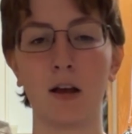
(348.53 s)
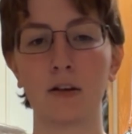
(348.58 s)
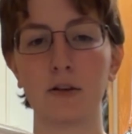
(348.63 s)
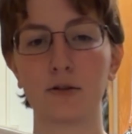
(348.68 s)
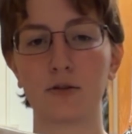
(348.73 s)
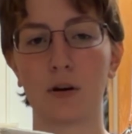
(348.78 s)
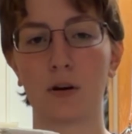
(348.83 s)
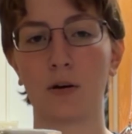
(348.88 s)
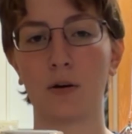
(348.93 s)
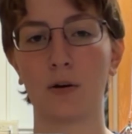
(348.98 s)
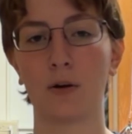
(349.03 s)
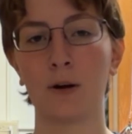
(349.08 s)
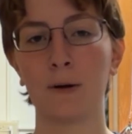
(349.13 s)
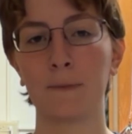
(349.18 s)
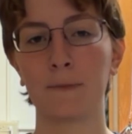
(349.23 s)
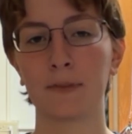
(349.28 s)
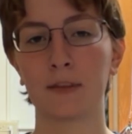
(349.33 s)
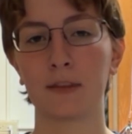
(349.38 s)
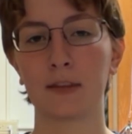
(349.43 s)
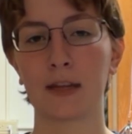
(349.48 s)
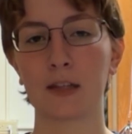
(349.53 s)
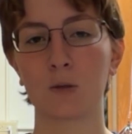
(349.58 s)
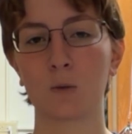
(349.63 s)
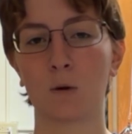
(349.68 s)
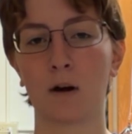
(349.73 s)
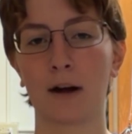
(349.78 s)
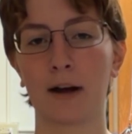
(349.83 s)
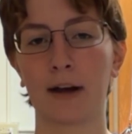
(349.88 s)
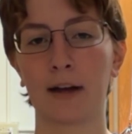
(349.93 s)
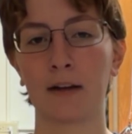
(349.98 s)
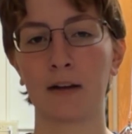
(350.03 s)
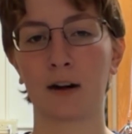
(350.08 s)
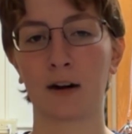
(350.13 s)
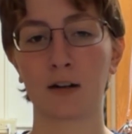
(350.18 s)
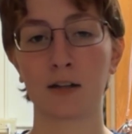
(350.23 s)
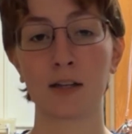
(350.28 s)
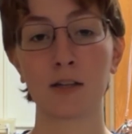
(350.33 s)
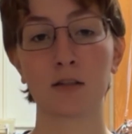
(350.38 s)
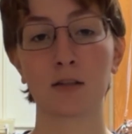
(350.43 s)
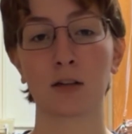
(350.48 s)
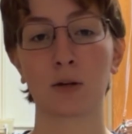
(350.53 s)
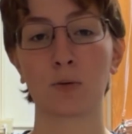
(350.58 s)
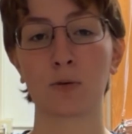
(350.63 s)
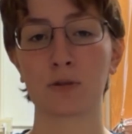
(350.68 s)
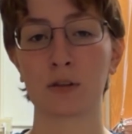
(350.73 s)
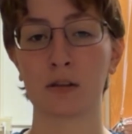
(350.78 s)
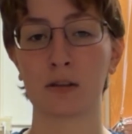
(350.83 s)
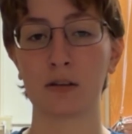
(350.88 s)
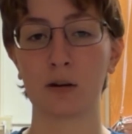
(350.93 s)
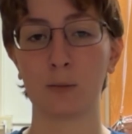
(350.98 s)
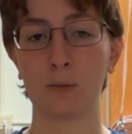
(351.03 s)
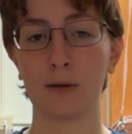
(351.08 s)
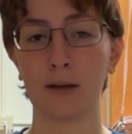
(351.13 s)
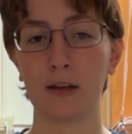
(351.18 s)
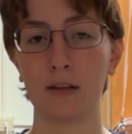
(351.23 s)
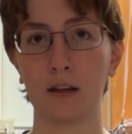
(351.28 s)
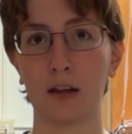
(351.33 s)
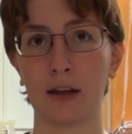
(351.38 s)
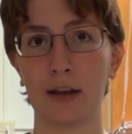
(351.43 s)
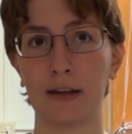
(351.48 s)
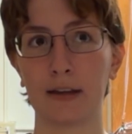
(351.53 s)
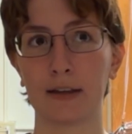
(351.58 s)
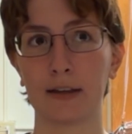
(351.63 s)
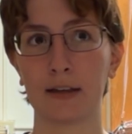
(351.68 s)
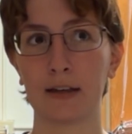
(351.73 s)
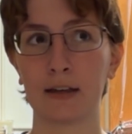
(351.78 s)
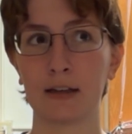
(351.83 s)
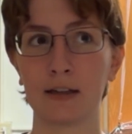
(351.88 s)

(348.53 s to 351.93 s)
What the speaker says: So that's why artistic was a little bit like